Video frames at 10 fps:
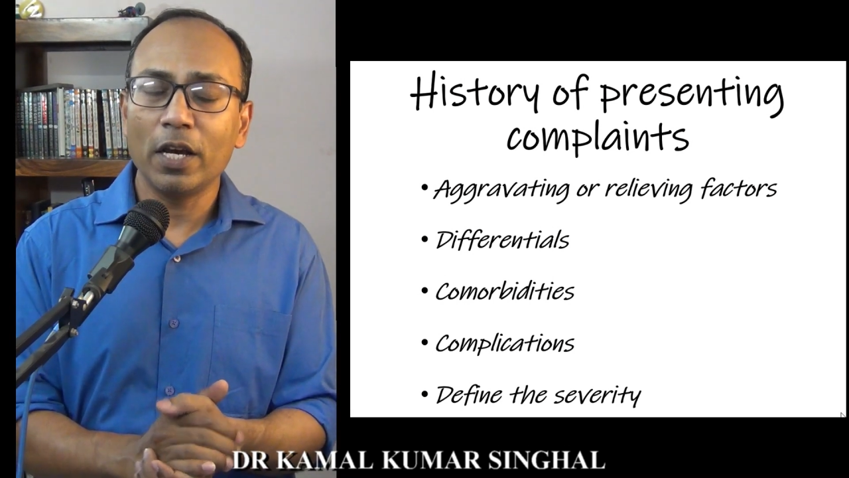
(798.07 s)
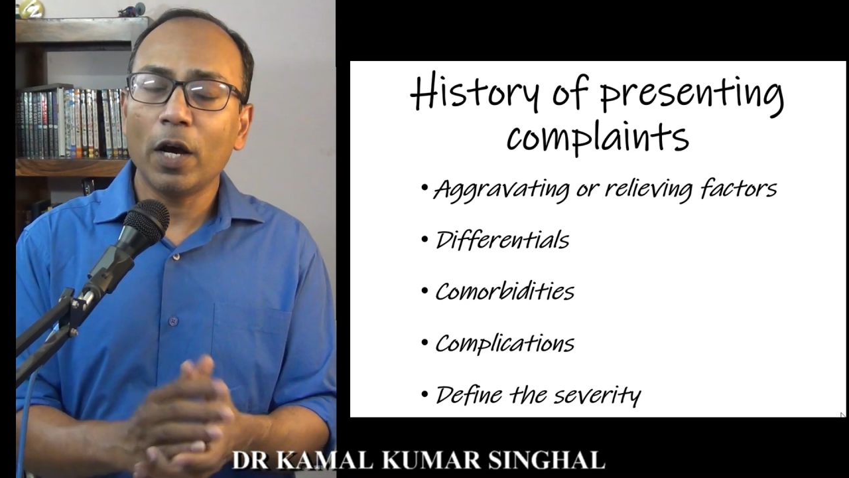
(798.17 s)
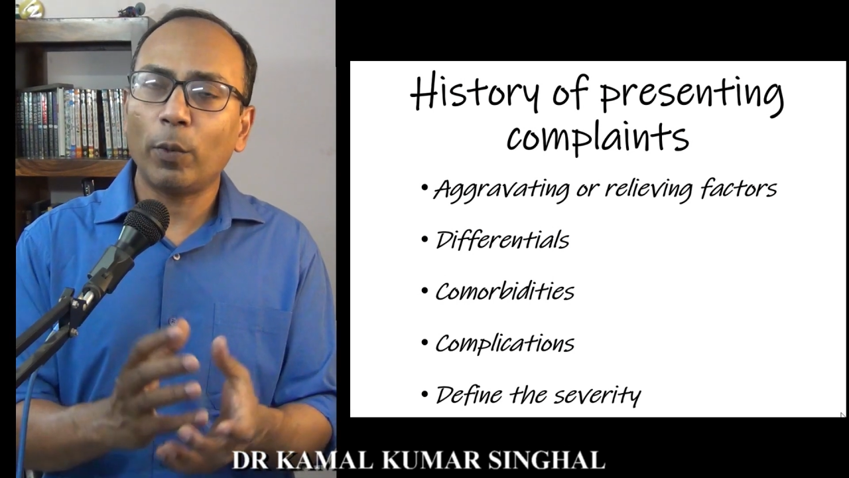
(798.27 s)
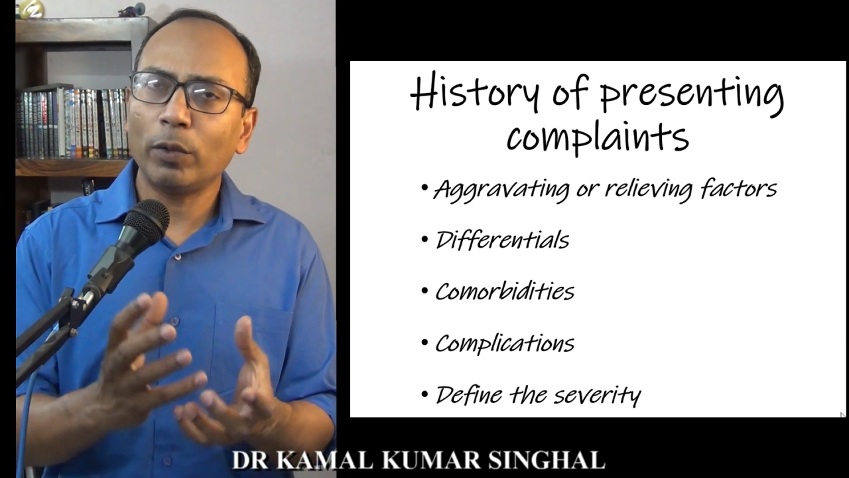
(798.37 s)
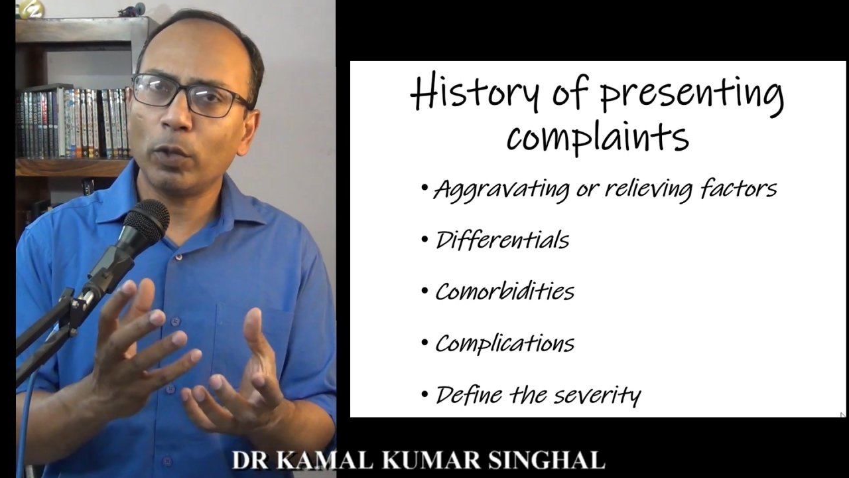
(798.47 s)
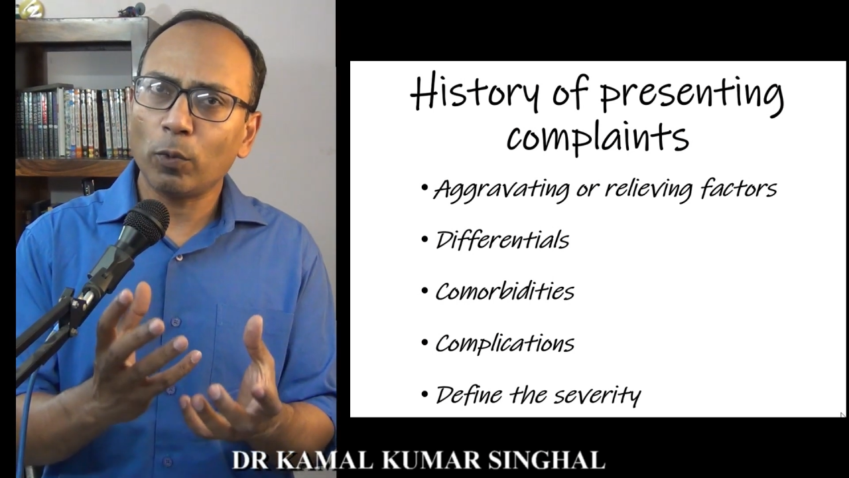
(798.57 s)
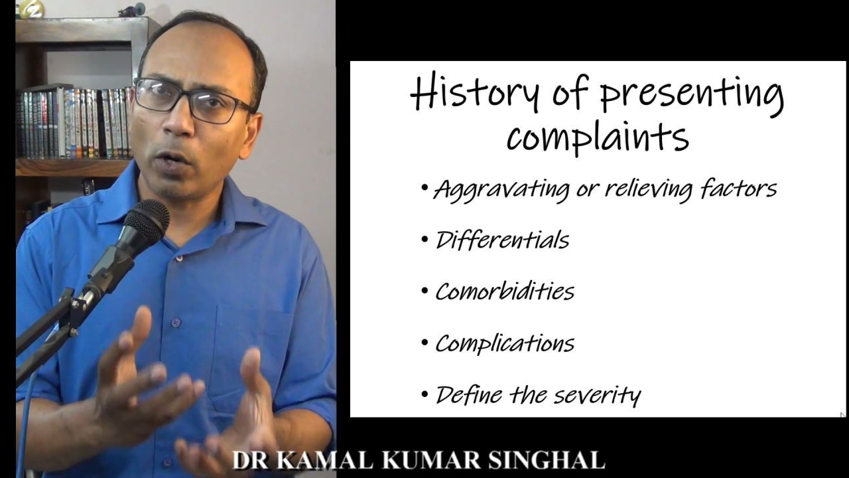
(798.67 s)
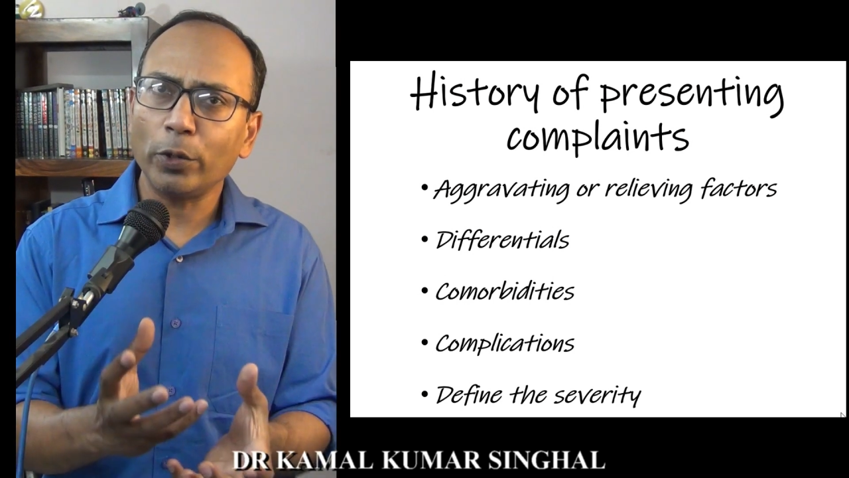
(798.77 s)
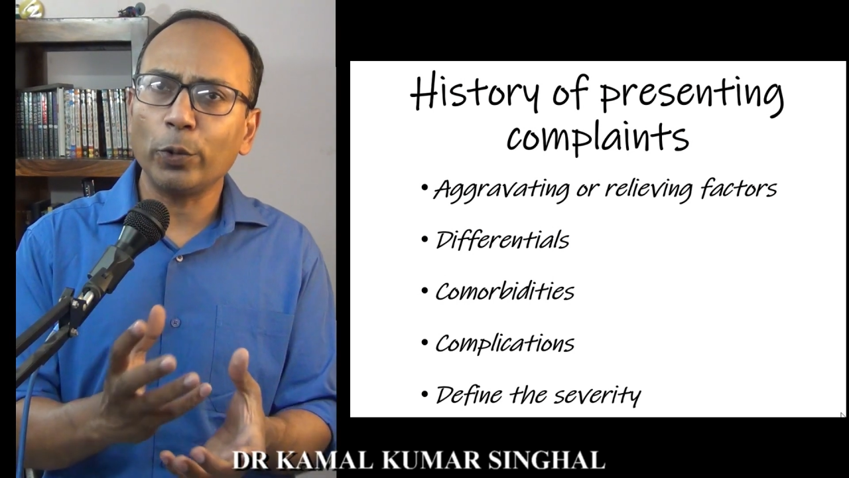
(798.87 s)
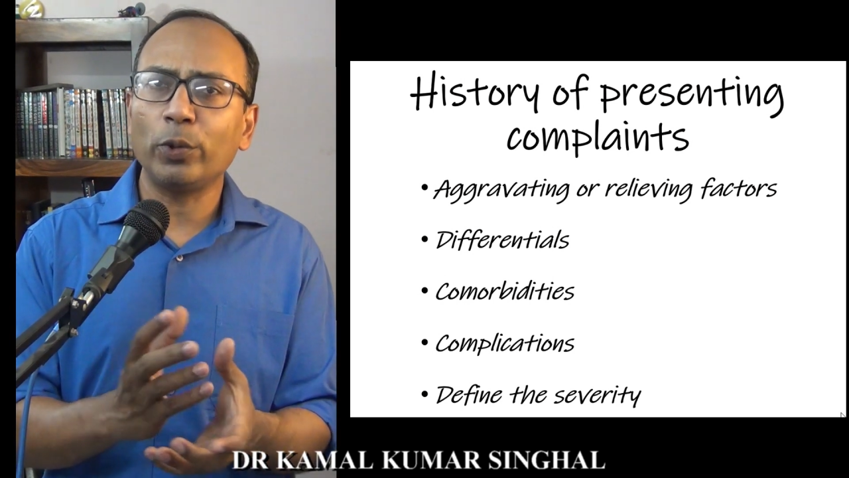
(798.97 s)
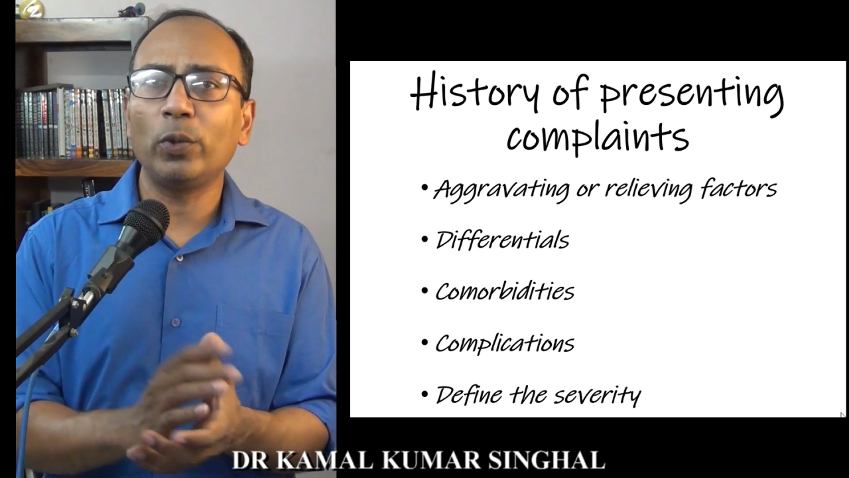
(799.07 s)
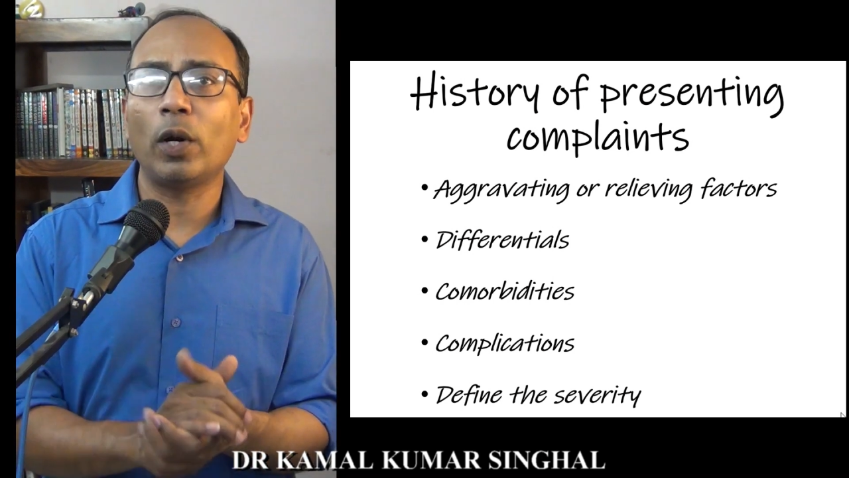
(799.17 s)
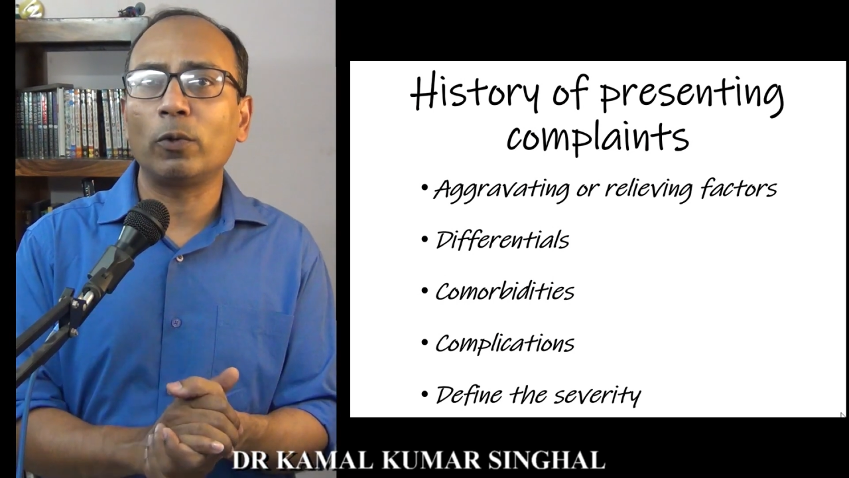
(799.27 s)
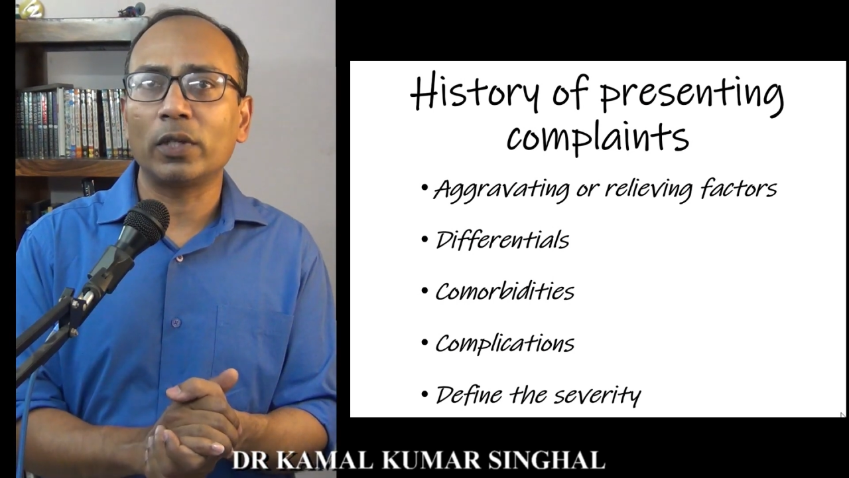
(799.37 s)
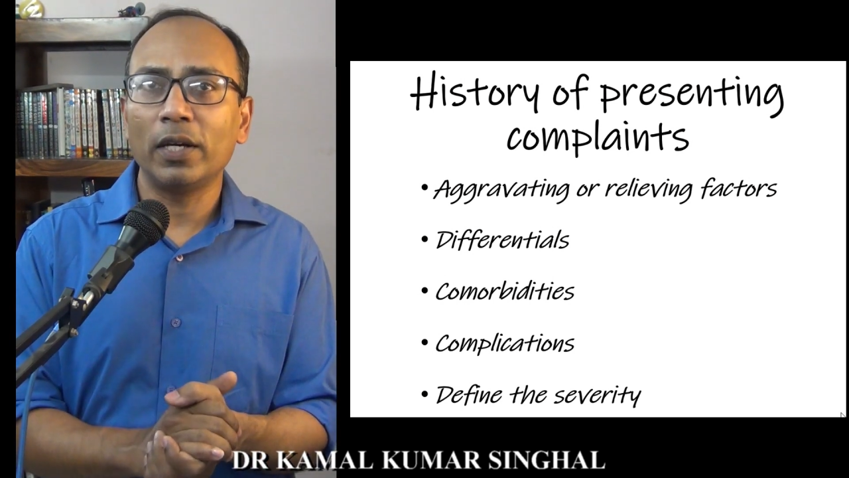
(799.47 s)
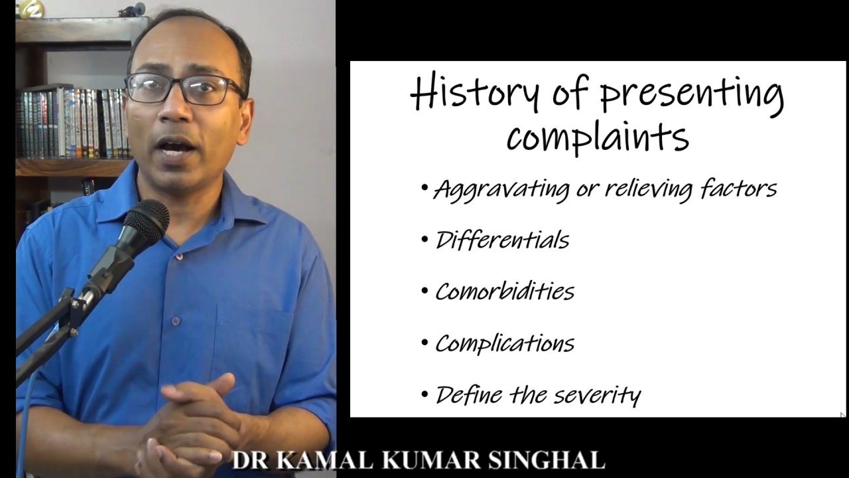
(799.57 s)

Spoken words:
one would want to rule out